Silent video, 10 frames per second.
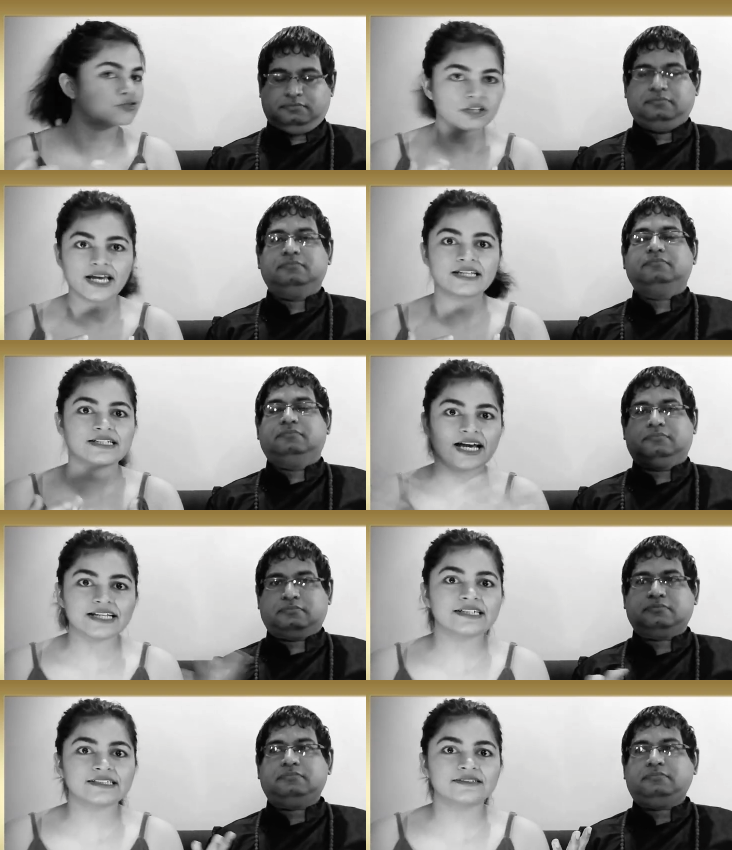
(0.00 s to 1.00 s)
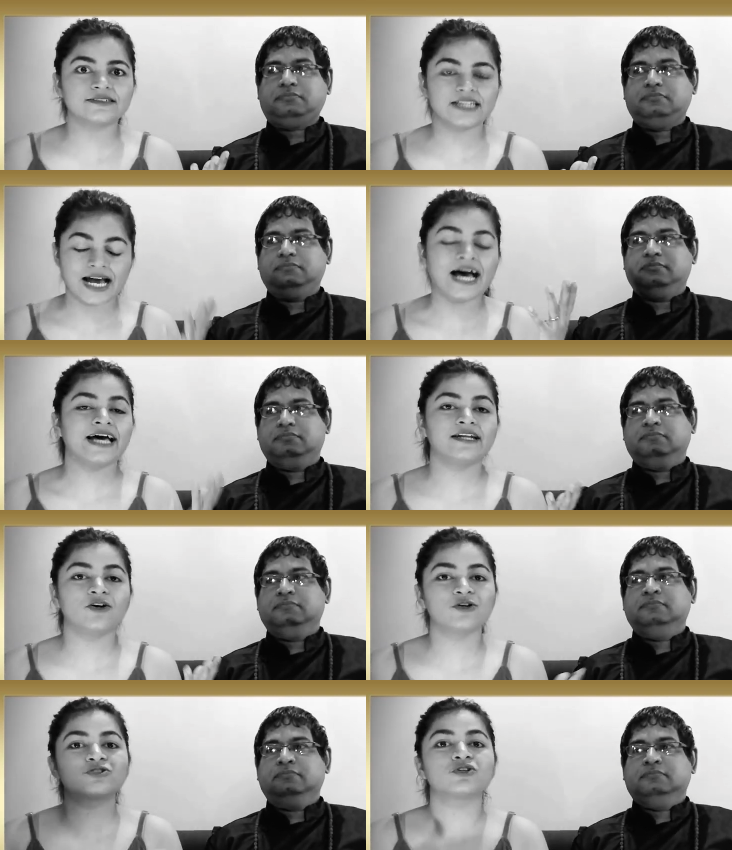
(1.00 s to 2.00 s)
Speaker 1: to the entire country and
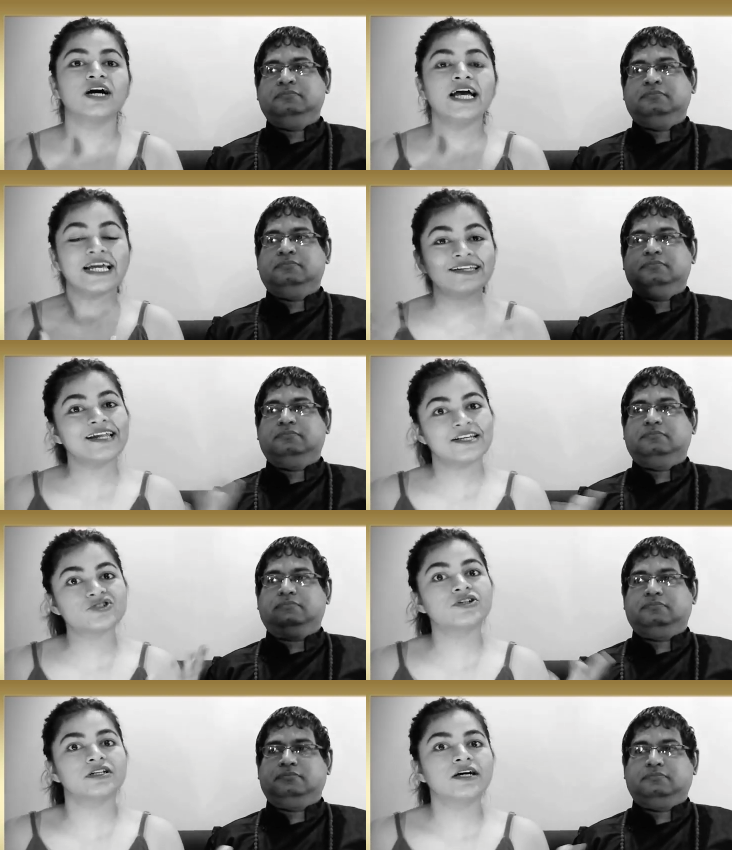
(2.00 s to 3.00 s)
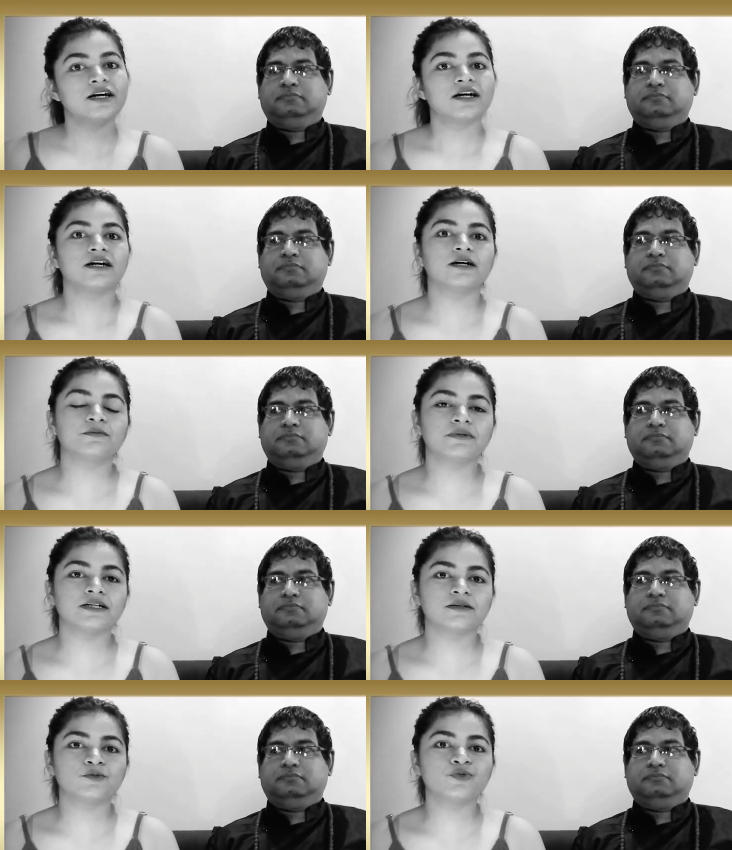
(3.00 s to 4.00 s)
also international uh,
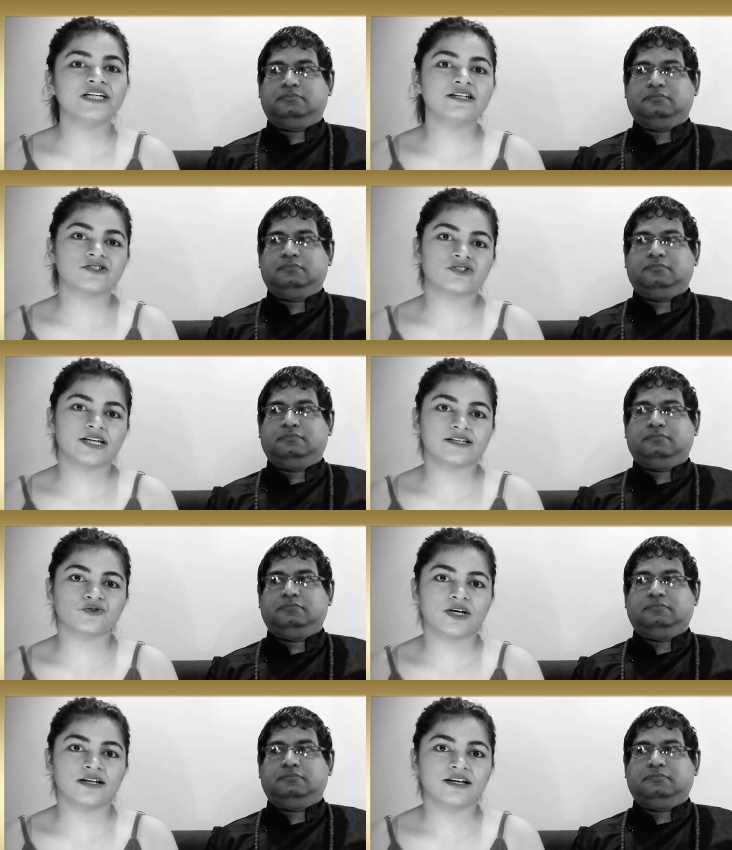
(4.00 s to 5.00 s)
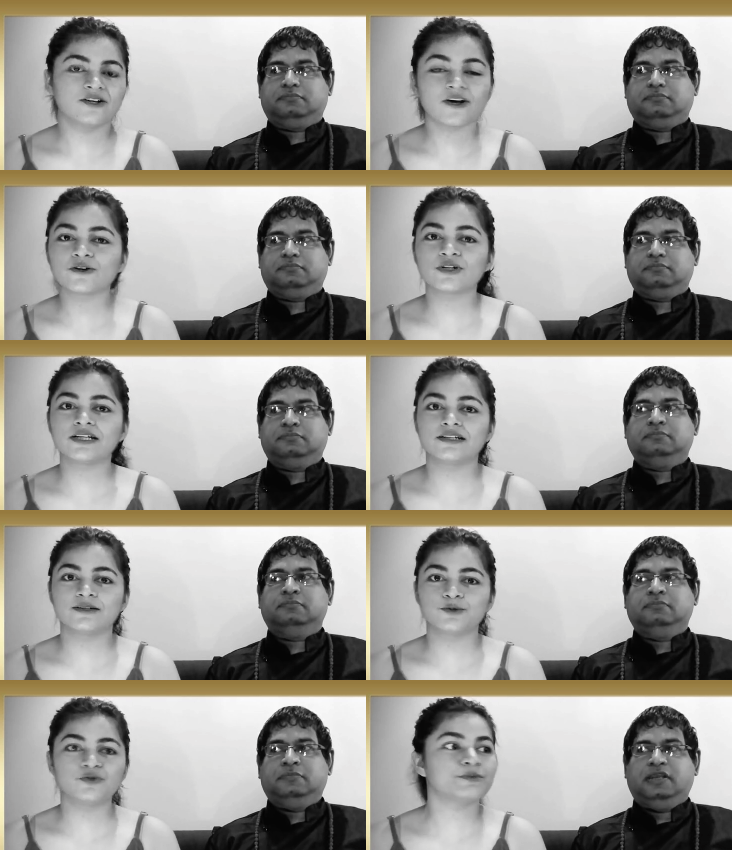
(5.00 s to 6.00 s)
uh, movie industry as well. Not only
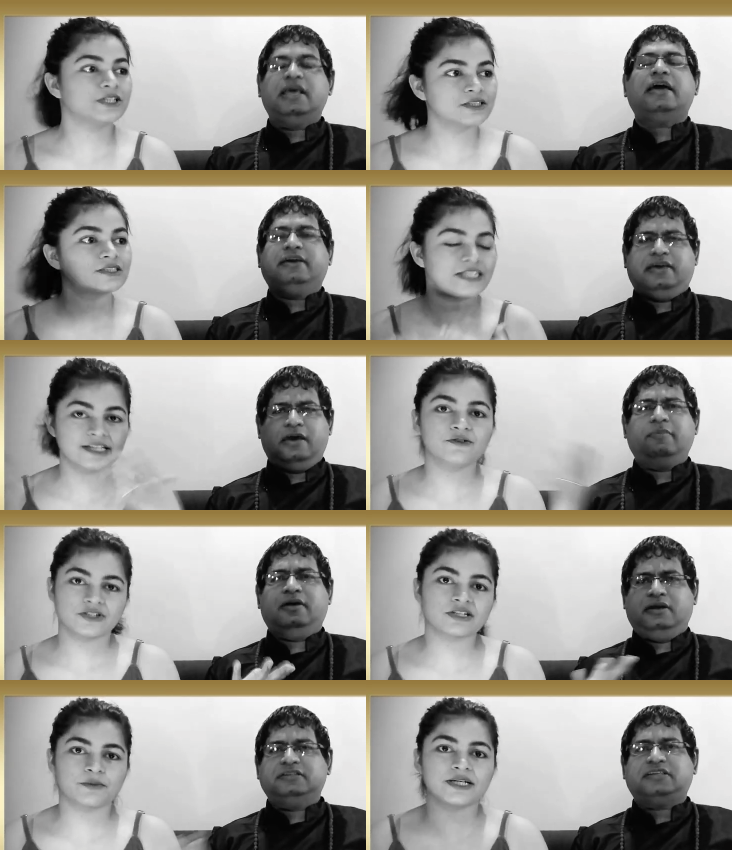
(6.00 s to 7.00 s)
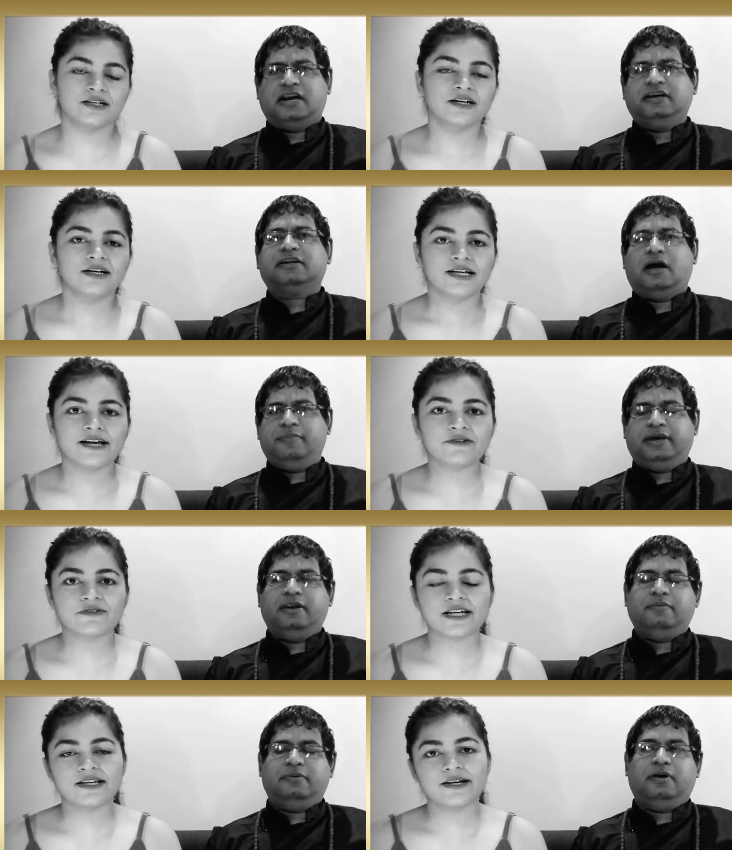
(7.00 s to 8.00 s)
Indian
Speaker 2: movie. Yeah, he, came, he, he started coming in,
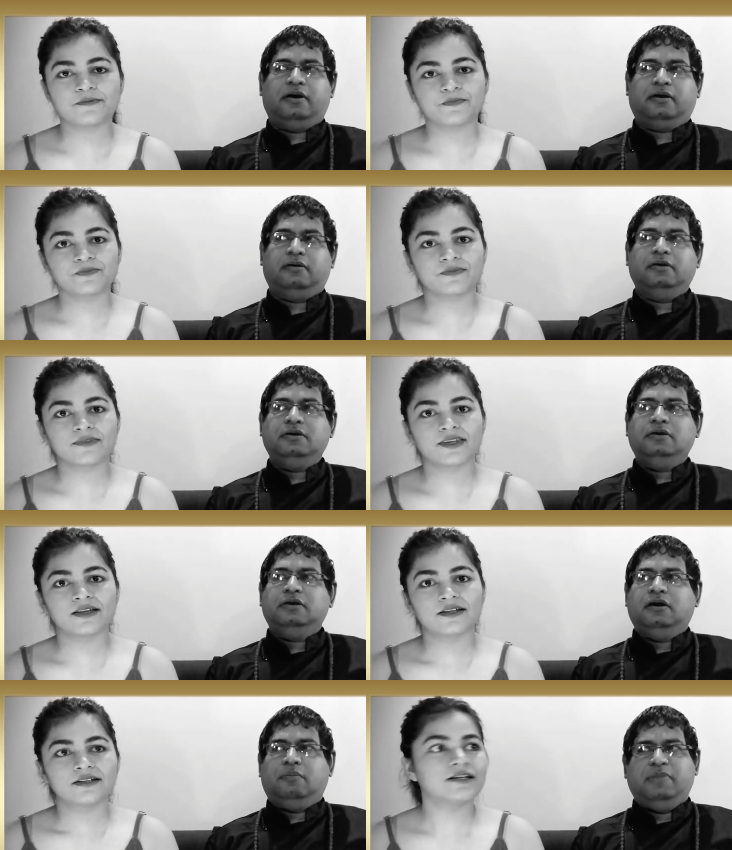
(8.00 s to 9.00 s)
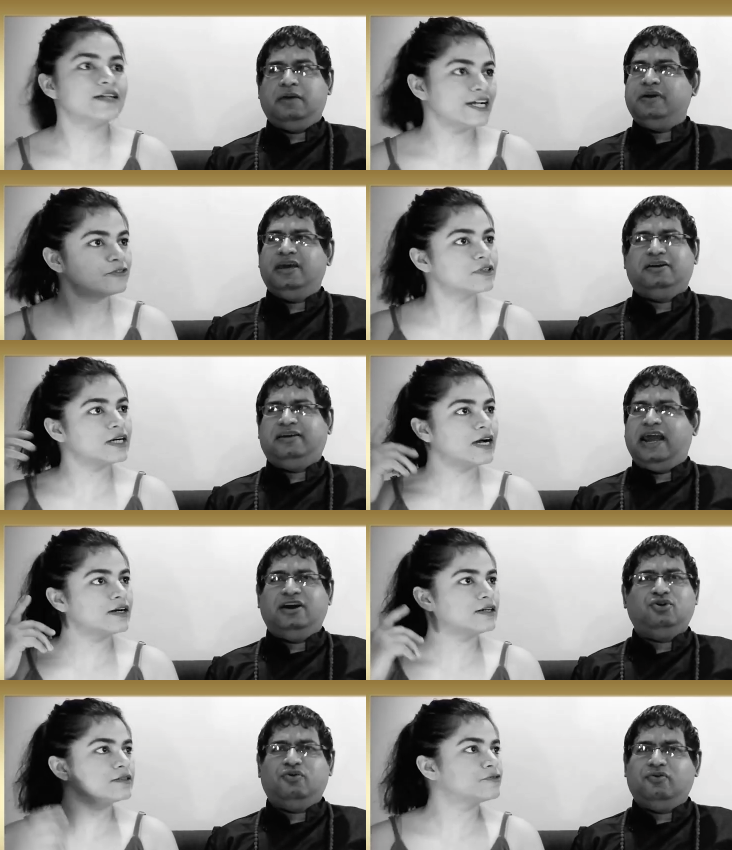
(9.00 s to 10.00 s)
yeah. Uh, right, uh,
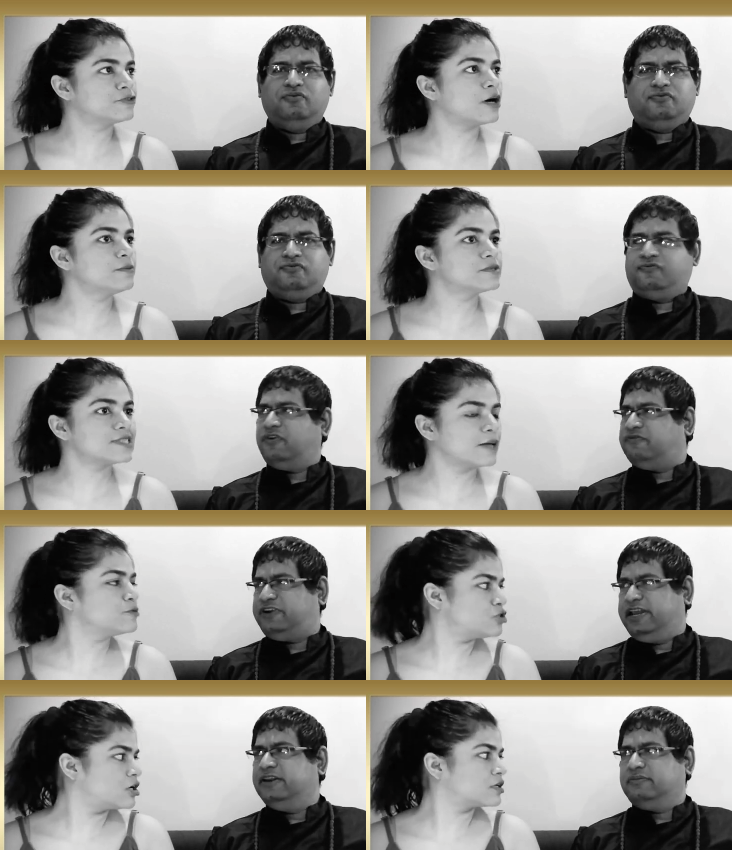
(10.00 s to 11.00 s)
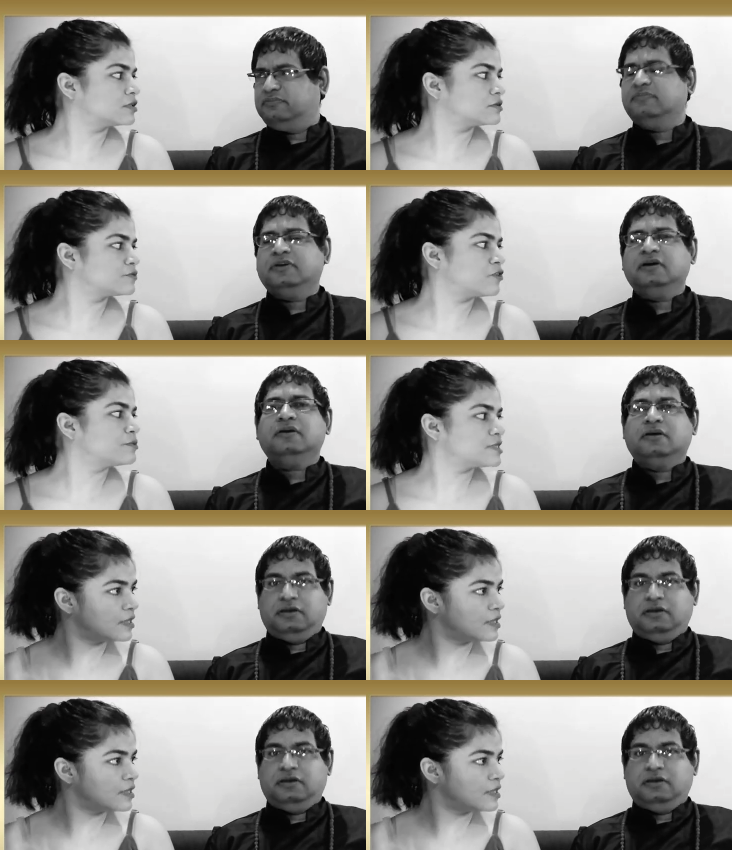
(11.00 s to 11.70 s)
10 to from 15. Slum,
Speaker 1: from